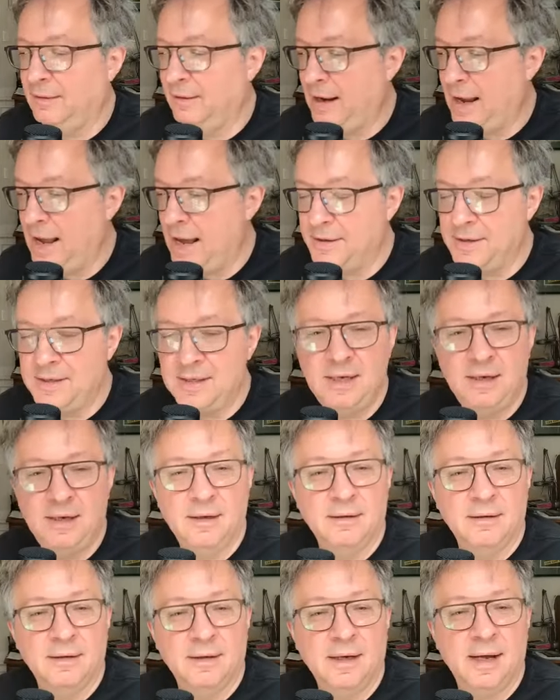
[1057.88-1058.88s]
How does
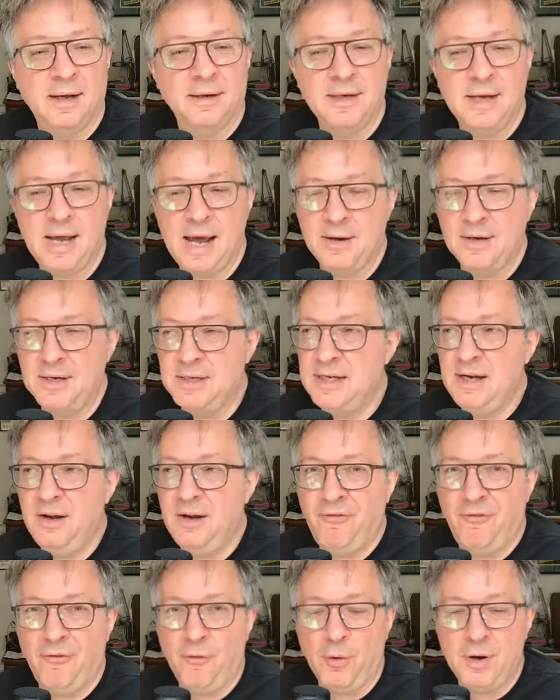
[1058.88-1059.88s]
he
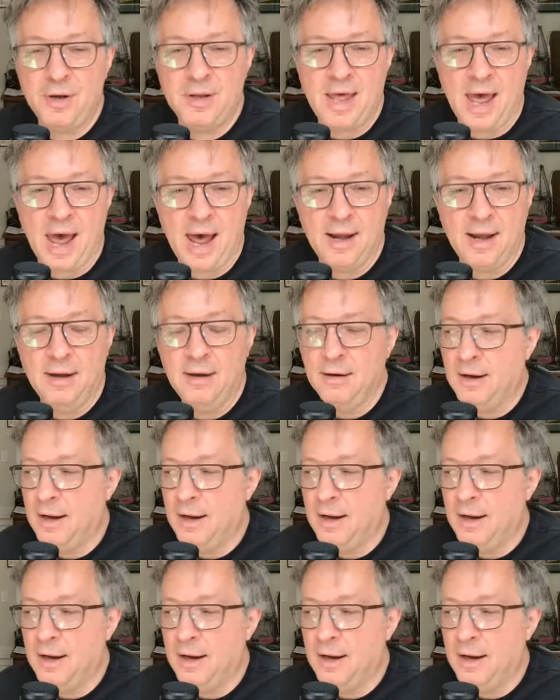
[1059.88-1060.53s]
afford that?